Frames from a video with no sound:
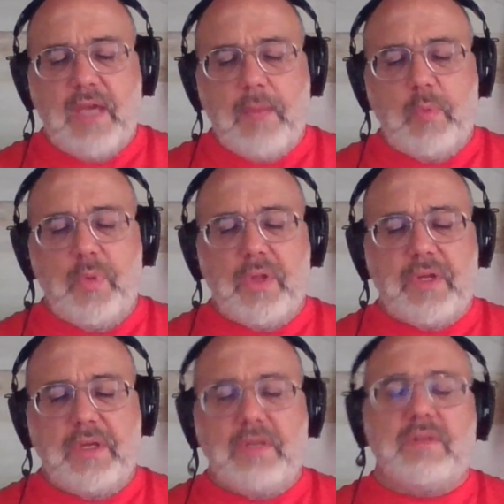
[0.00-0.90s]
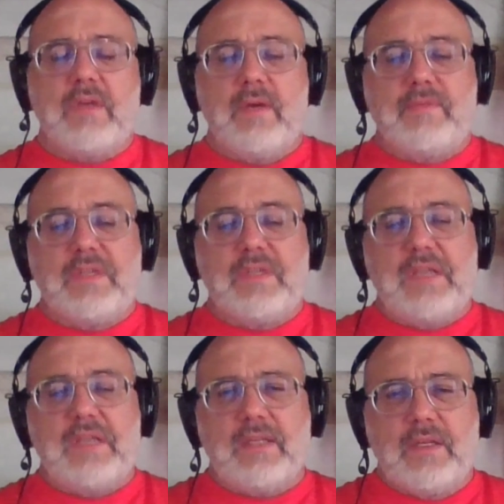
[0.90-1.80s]
capabilities of
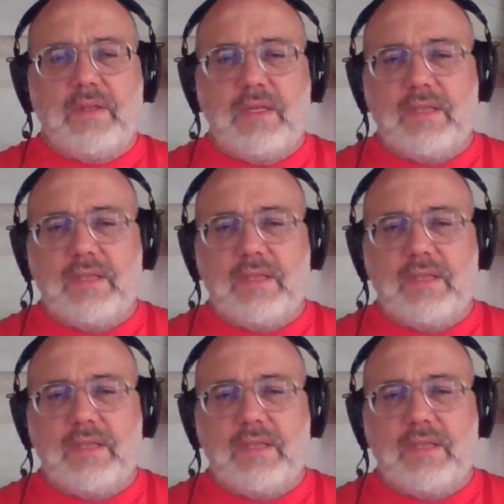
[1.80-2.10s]
detecting the